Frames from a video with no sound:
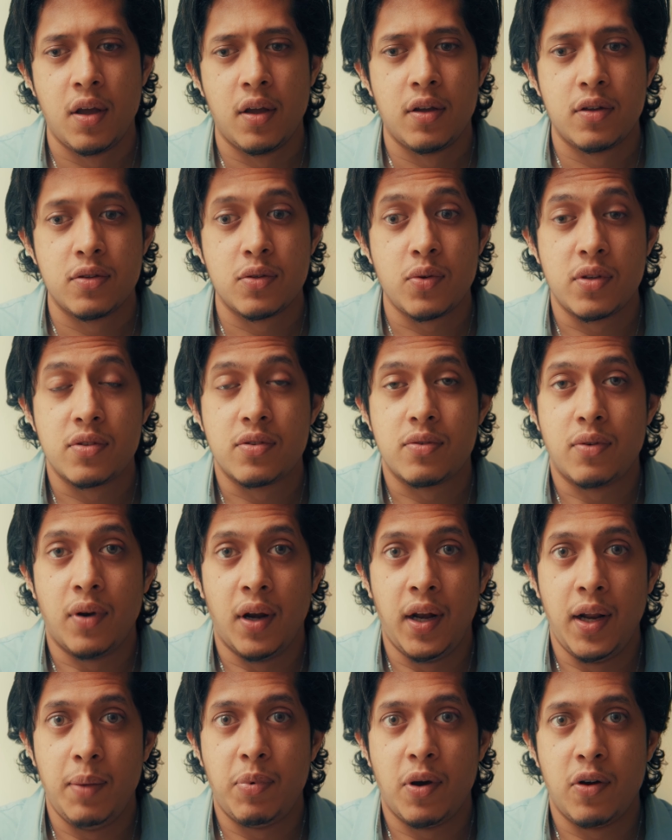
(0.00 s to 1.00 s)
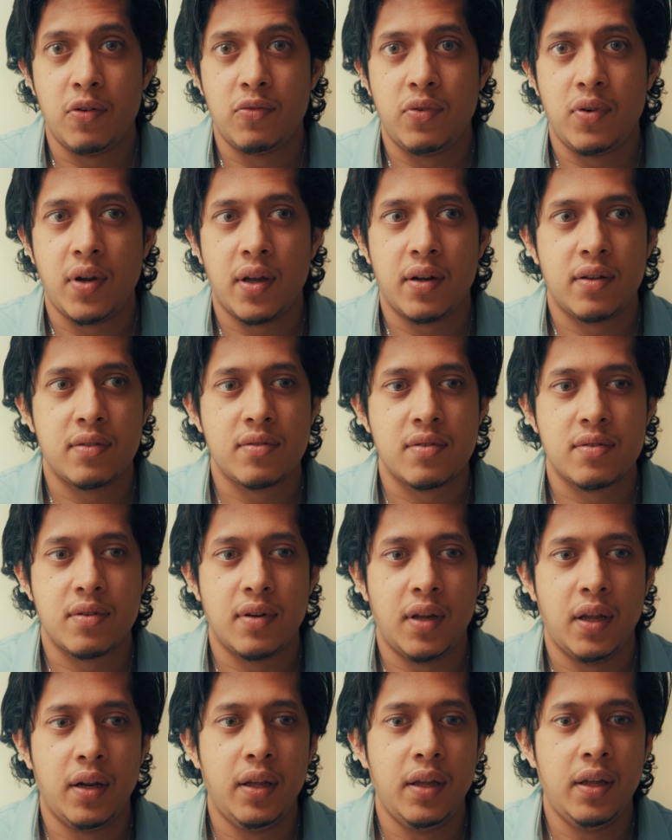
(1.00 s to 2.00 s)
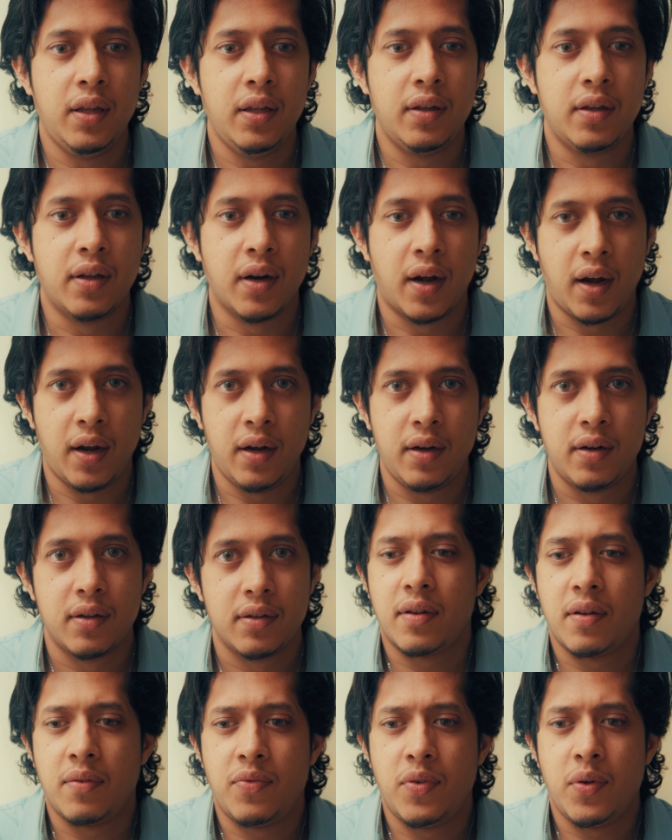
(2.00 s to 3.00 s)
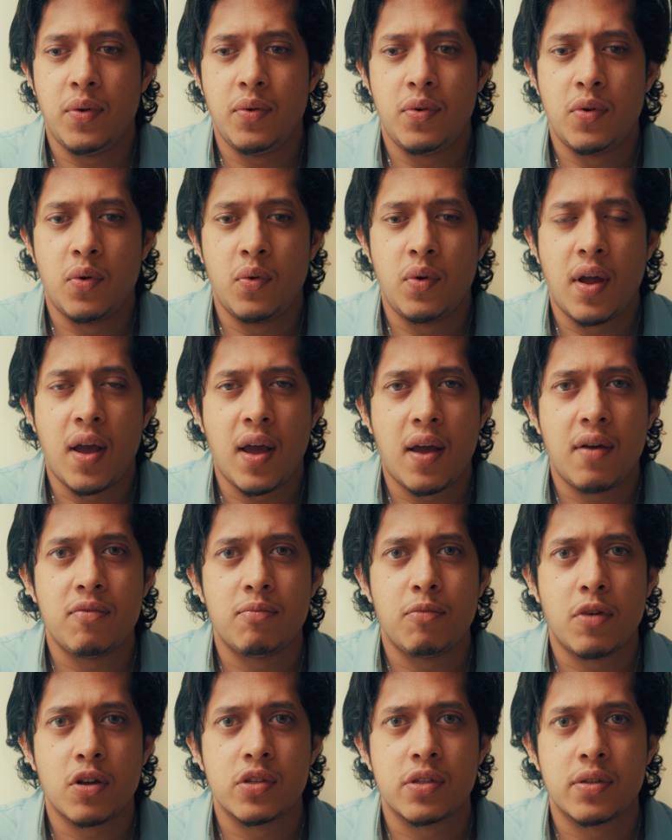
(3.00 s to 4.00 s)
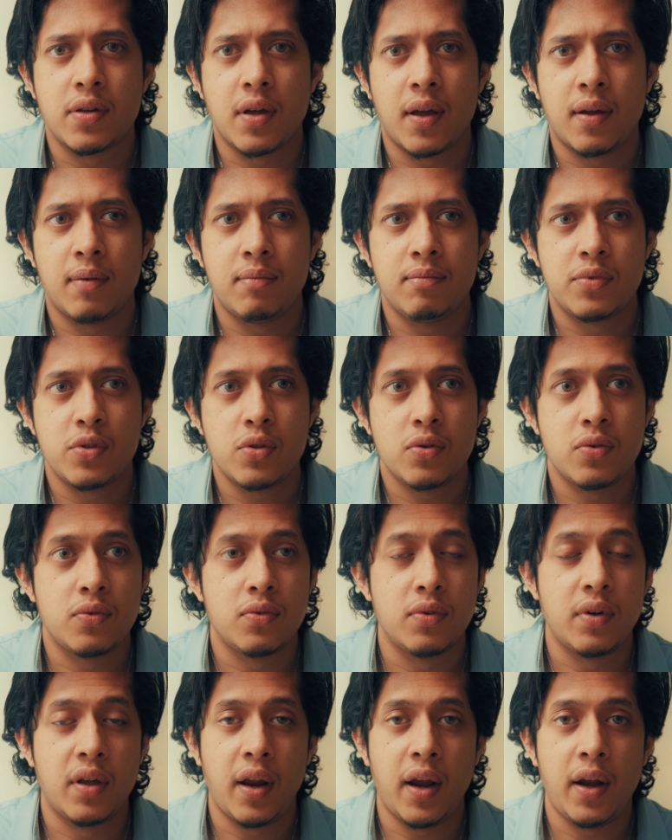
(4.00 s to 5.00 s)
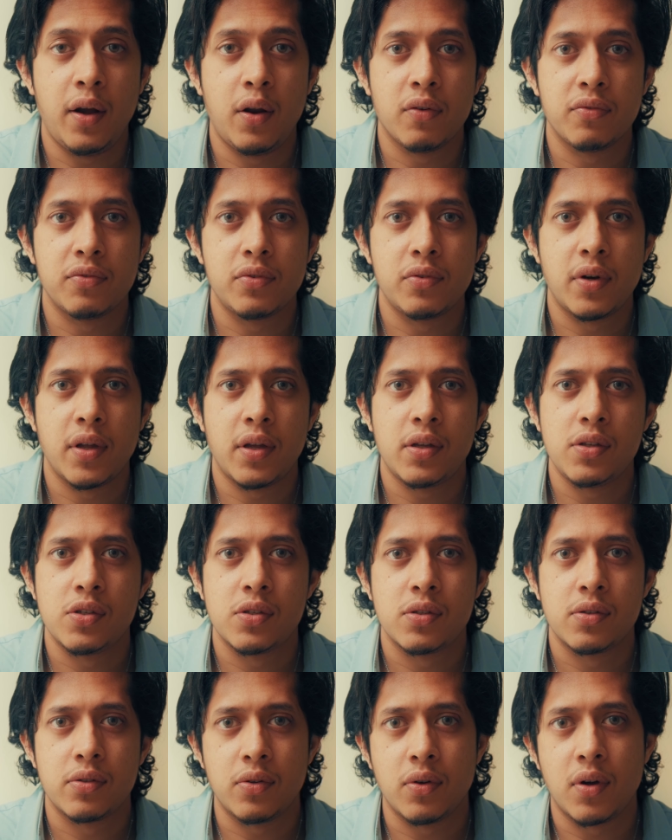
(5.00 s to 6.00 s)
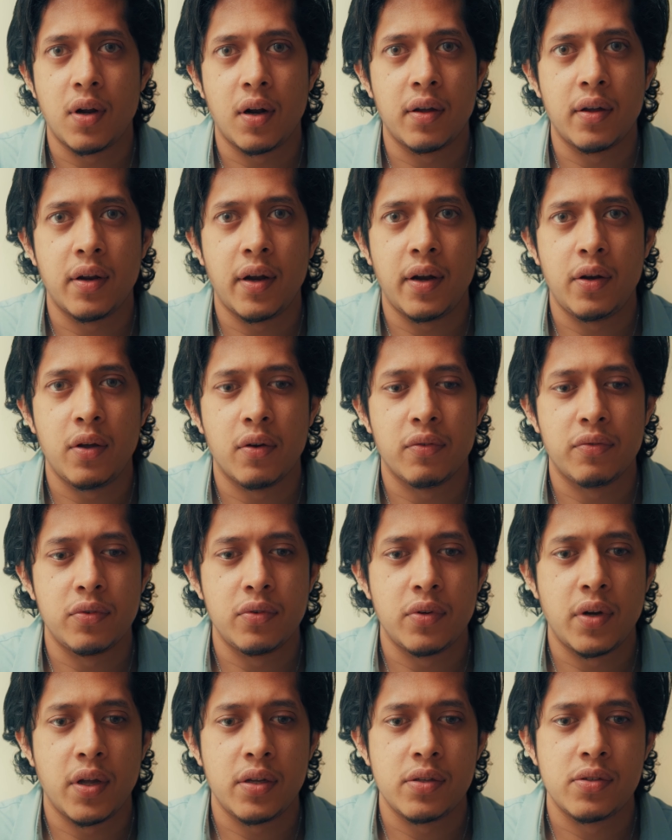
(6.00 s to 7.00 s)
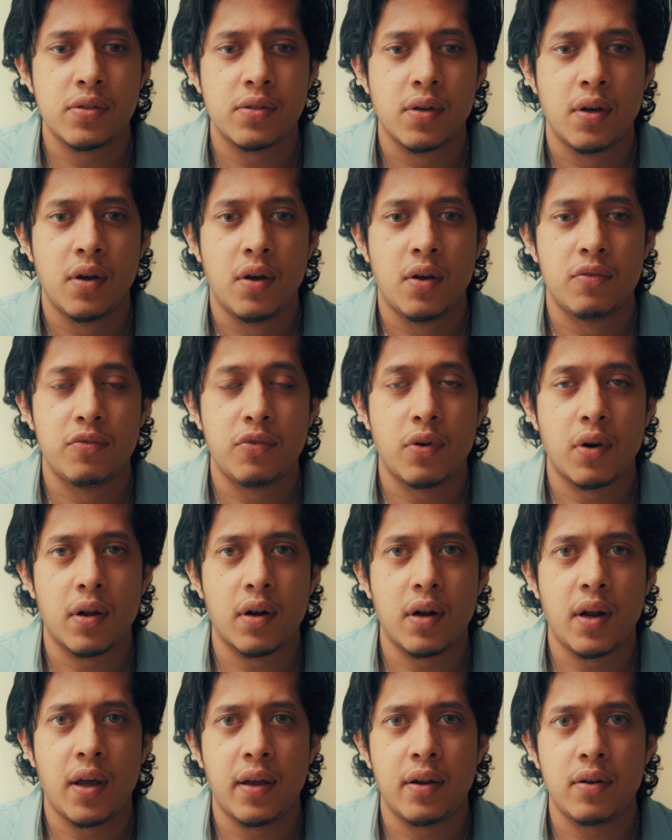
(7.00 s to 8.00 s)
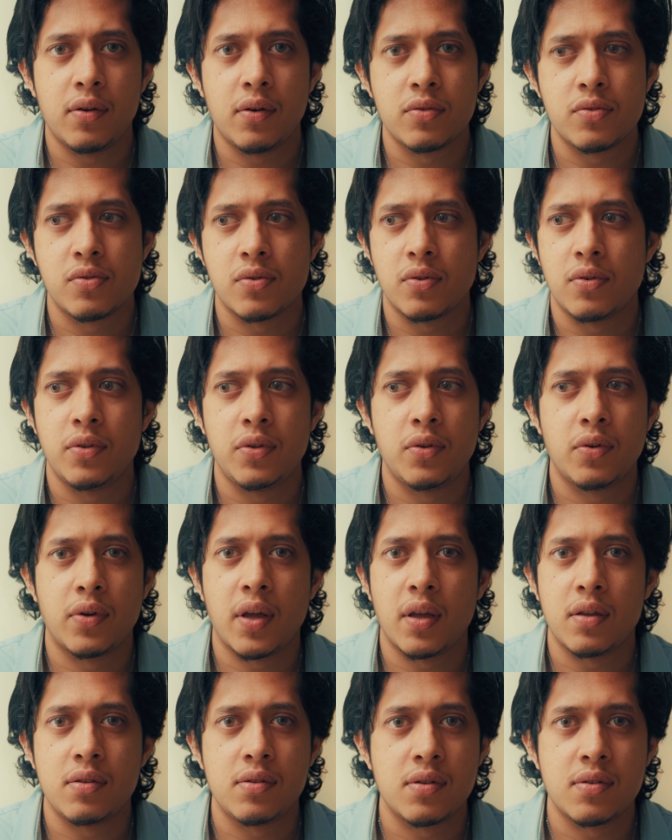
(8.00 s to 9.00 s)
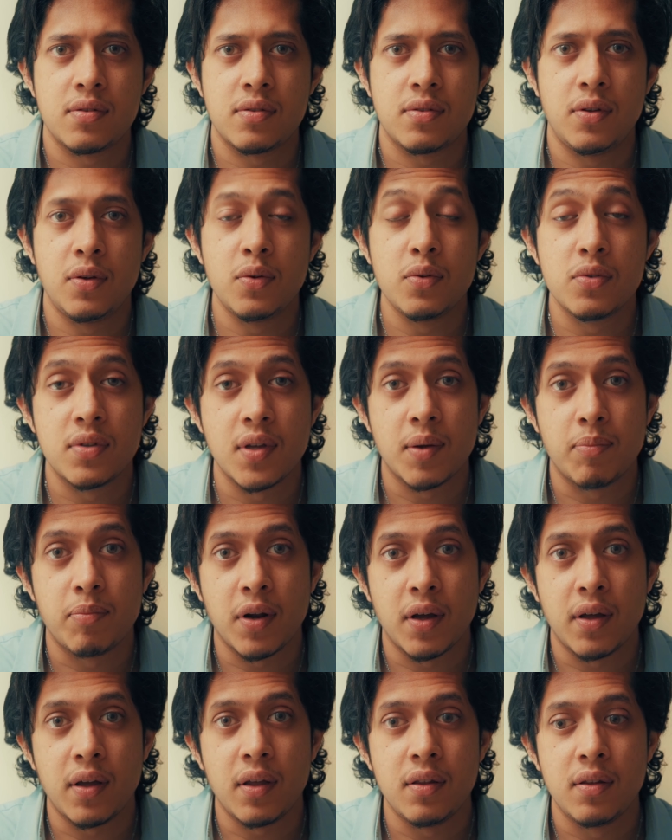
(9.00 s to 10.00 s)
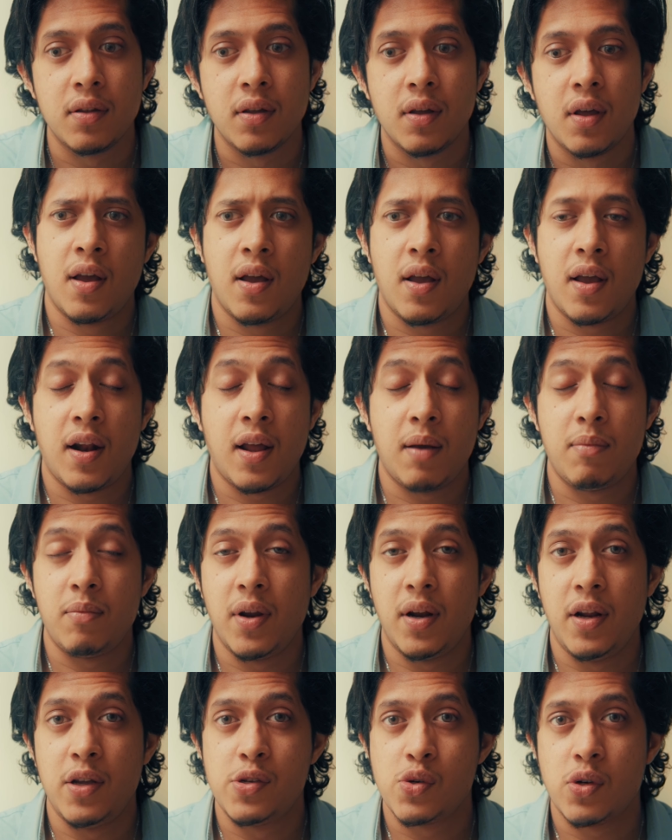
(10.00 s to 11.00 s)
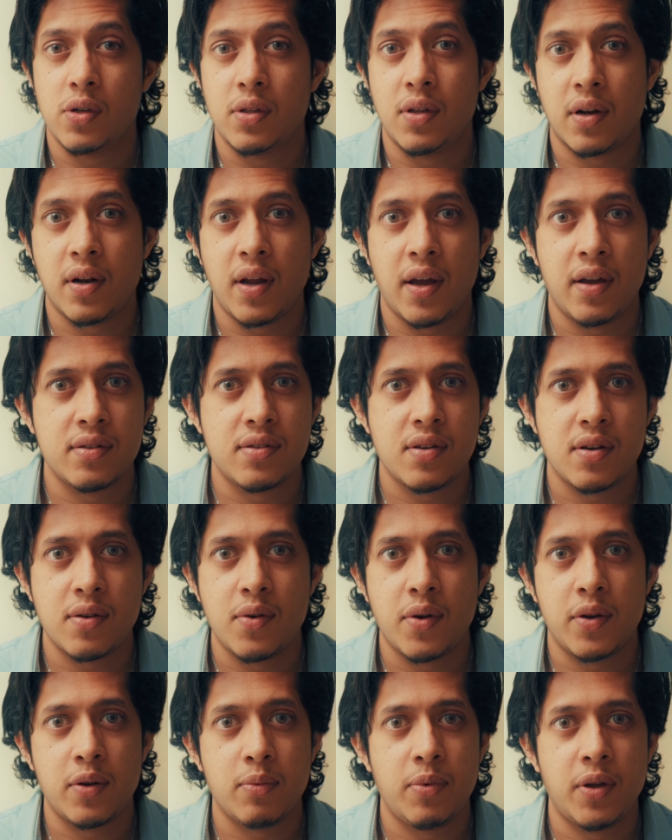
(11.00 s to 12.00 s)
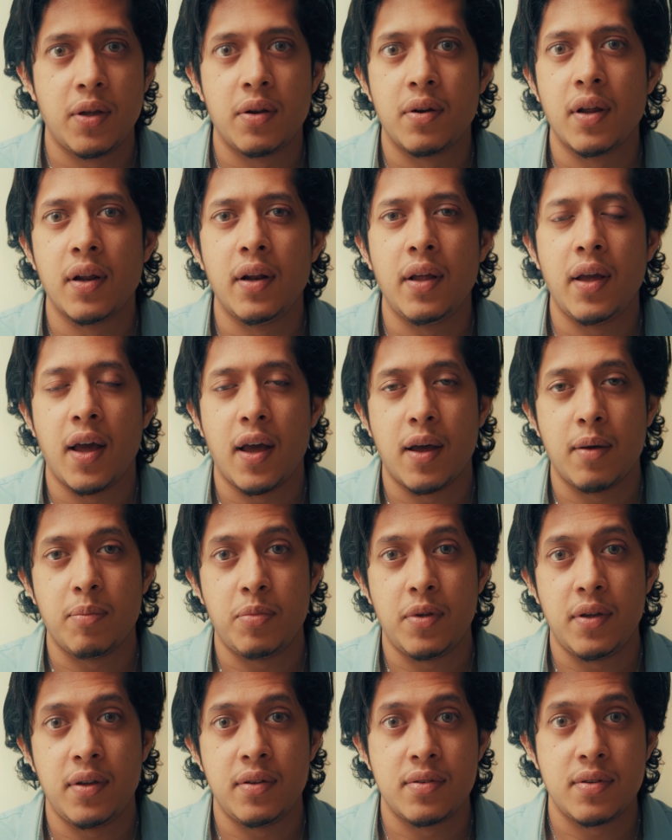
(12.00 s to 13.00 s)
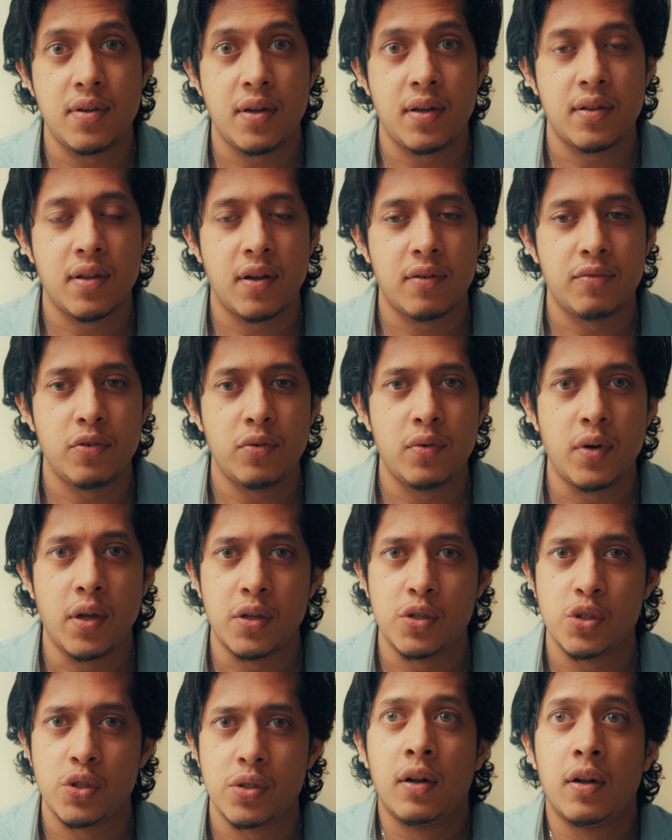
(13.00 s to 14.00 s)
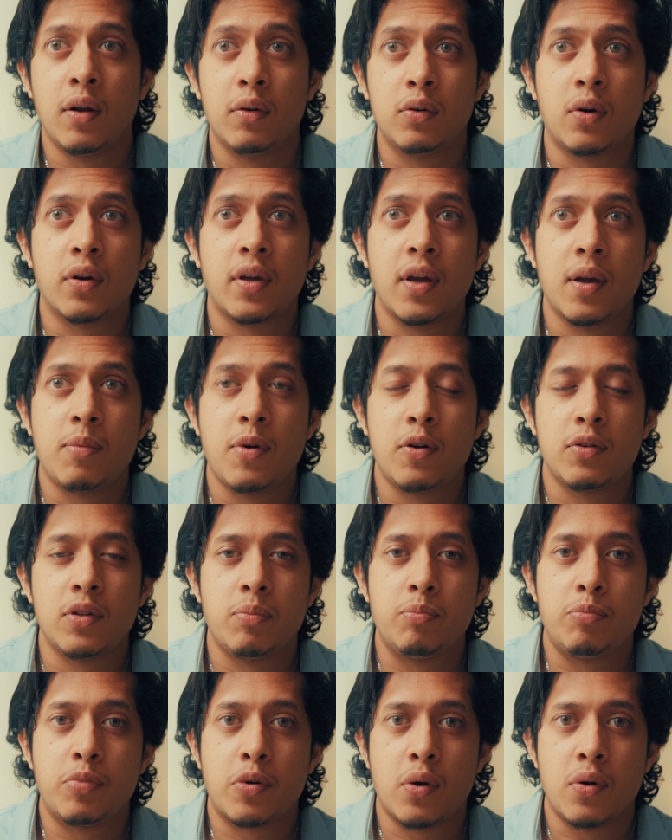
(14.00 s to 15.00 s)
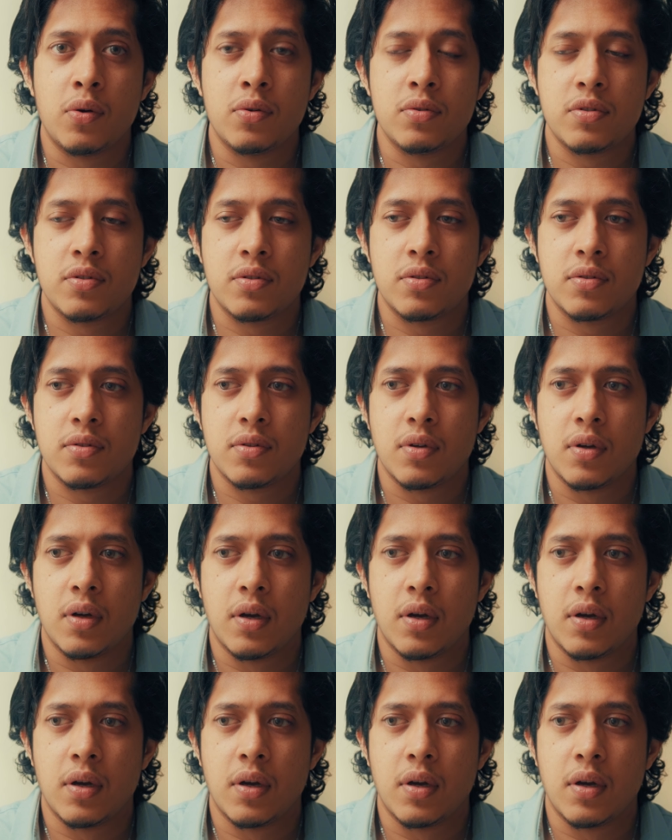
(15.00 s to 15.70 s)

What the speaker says: So it's really powerful and it's really great if you don't have much time to grade your footage, to color grade your footage for a client or so, you can just use their plugin. And I'm really sure the clients are going to be really happy seeing that footage. Now, talking about the pros,